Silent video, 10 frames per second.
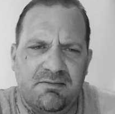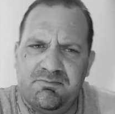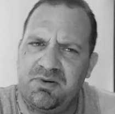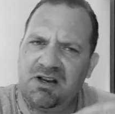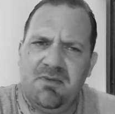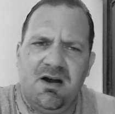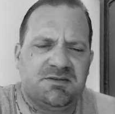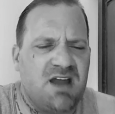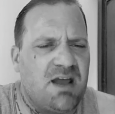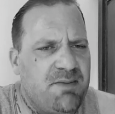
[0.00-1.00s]
pretty much
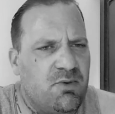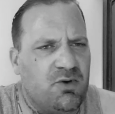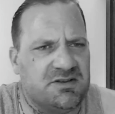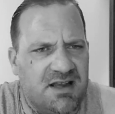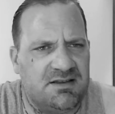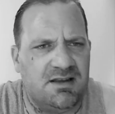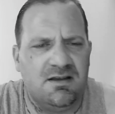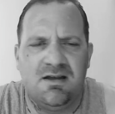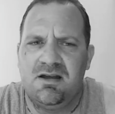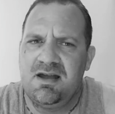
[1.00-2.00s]
got people addicted.
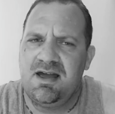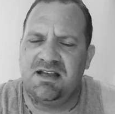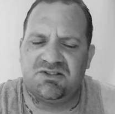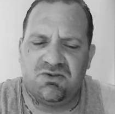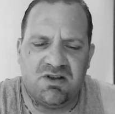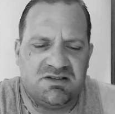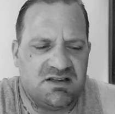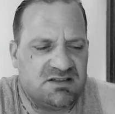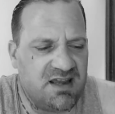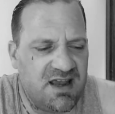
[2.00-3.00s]
As soon as
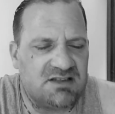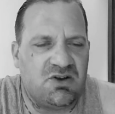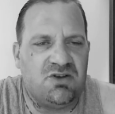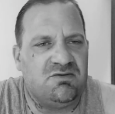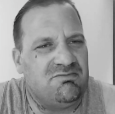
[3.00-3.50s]
these kids couldn't,